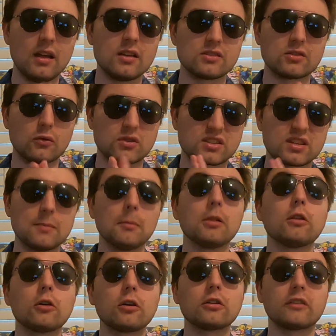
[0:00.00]
So
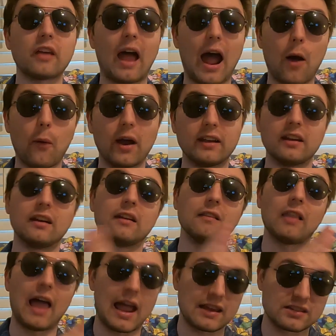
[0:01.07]
similar to how I did it
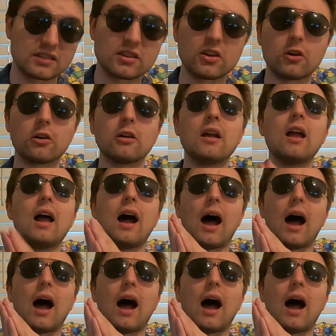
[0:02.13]
last year,